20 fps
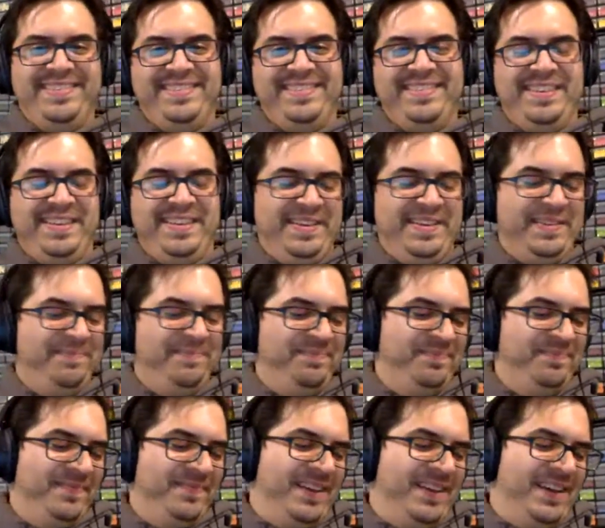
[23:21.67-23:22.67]
Yeah.
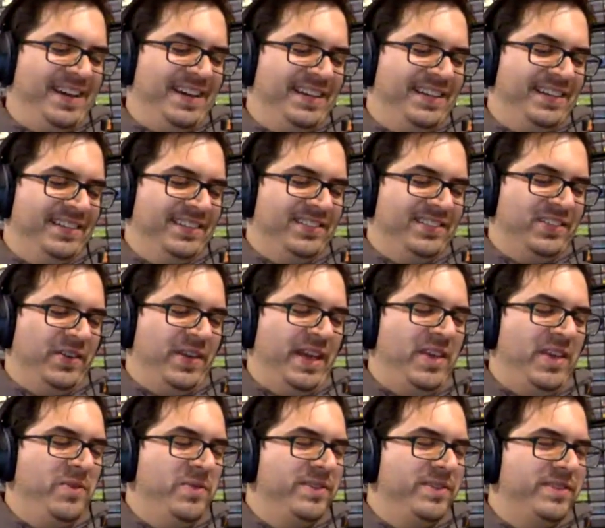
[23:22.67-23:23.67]
So yeah,
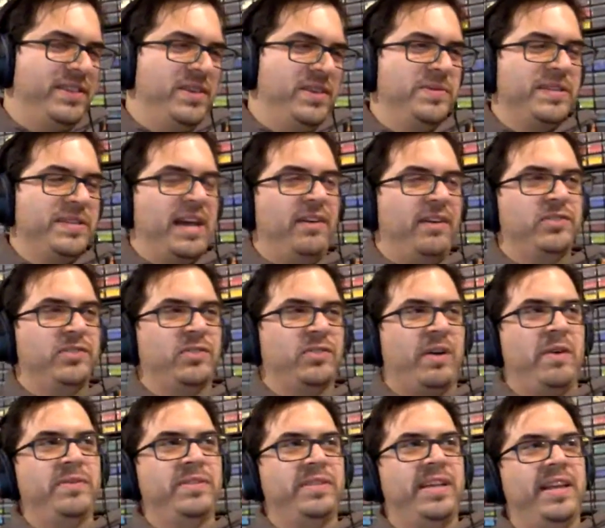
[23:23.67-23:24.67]
he was out. So I
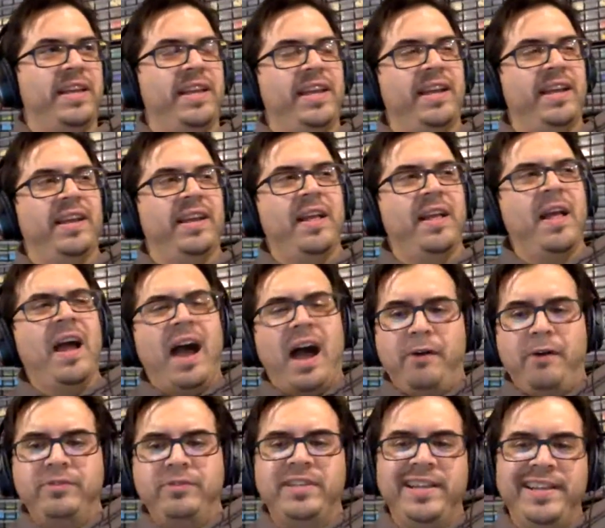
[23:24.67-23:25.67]
was getting a
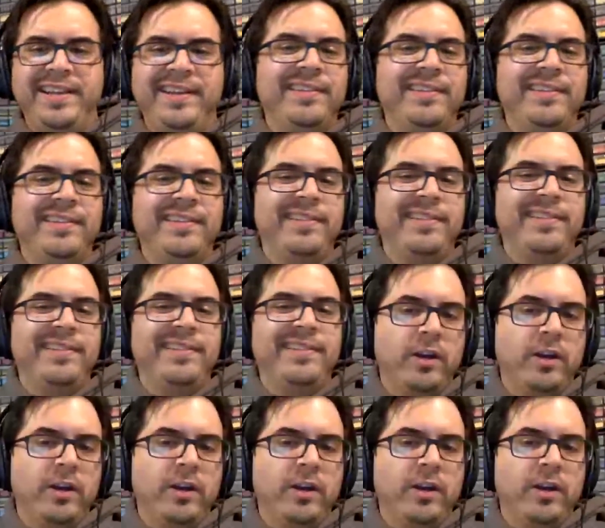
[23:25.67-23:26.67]
little
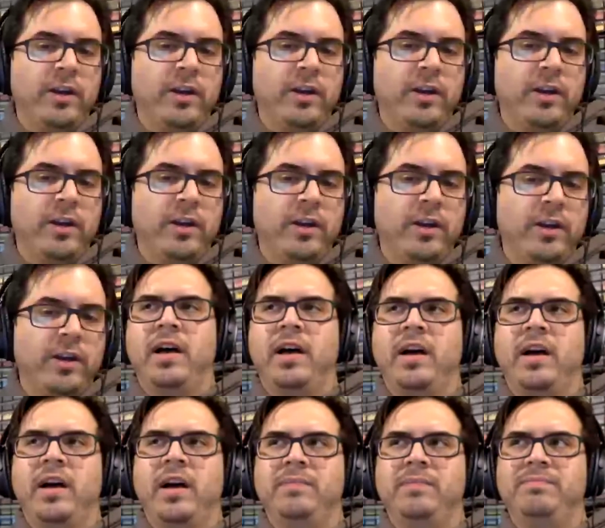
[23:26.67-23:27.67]
bit more
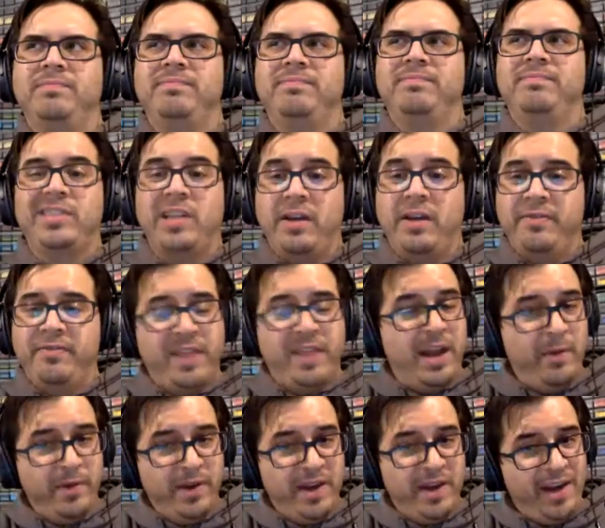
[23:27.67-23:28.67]
stuff that
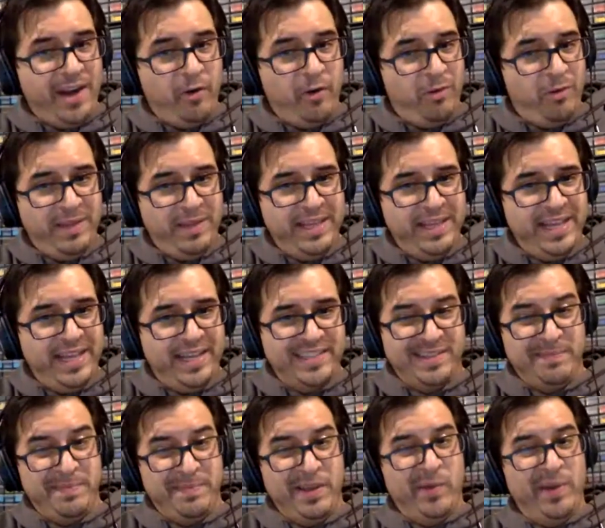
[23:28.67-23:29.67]
I would not normally get because
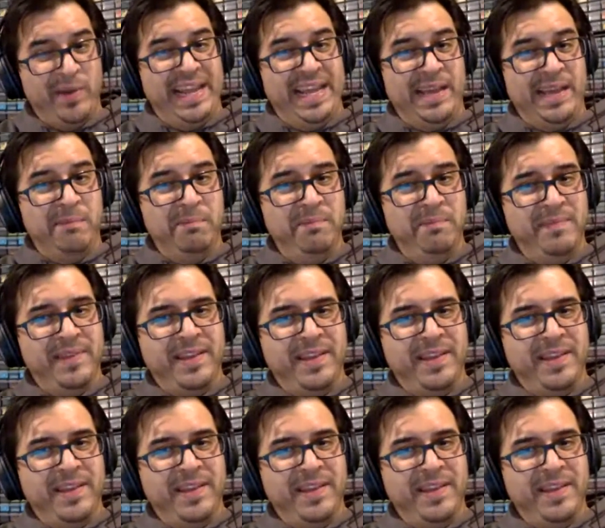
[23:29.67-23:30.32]
it'd be going to him.